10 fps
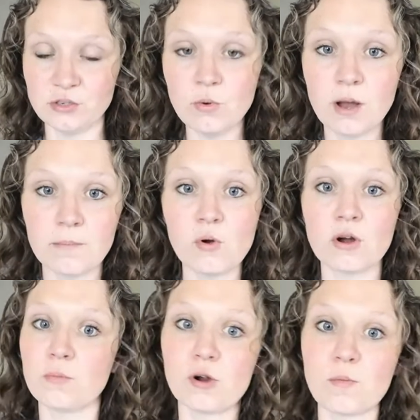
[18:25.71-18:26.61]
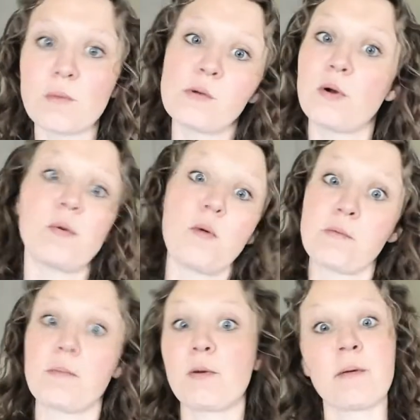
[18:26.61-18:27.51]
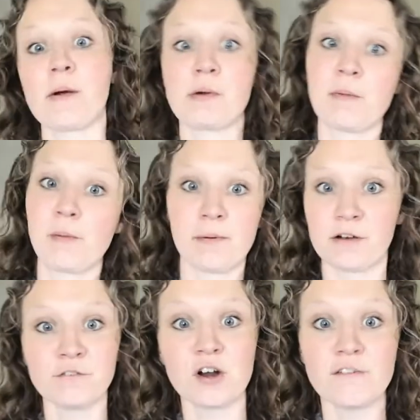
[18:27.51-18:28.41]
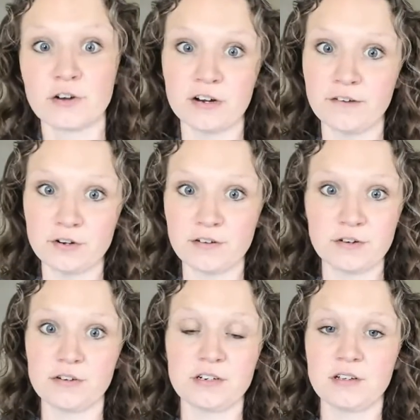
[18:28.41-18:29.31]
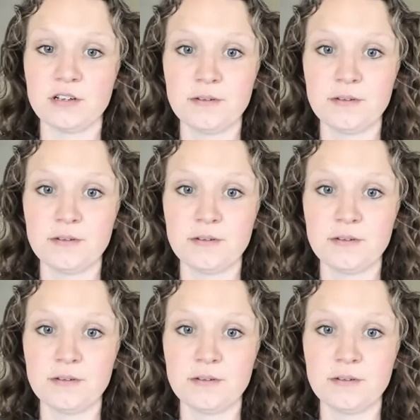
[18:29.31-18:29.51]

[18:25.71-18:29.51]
You want more, more, more, more, more, more, more, more, more, more, more, more, more, more forever and ever and ever and ever.